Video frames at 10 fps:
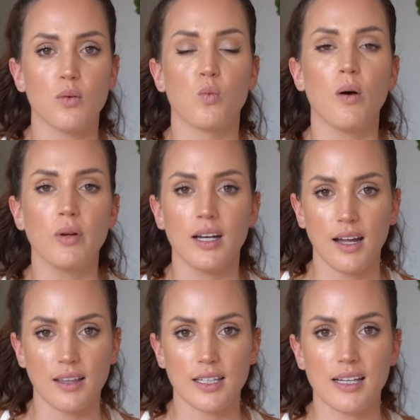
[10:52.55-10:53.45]
What would an
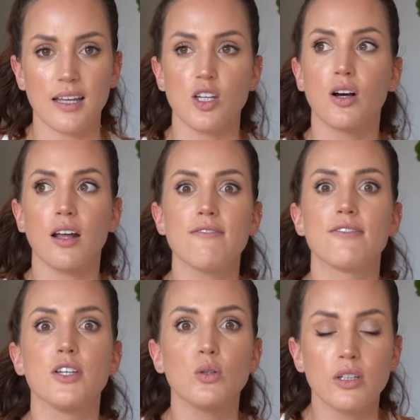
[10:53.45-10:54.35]
athlete eat? You gotta
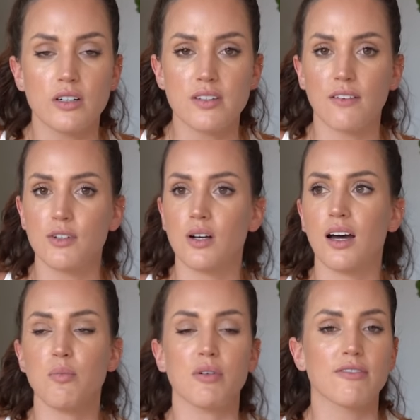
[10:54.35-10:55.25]
fuel yourself. You
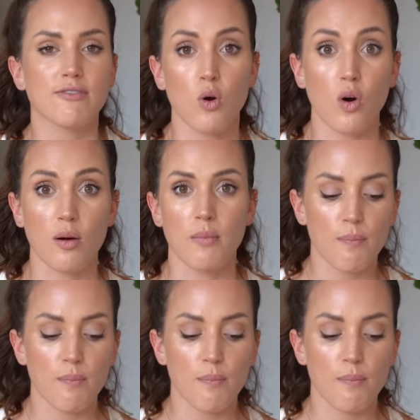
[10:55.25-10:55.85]
gotta perform.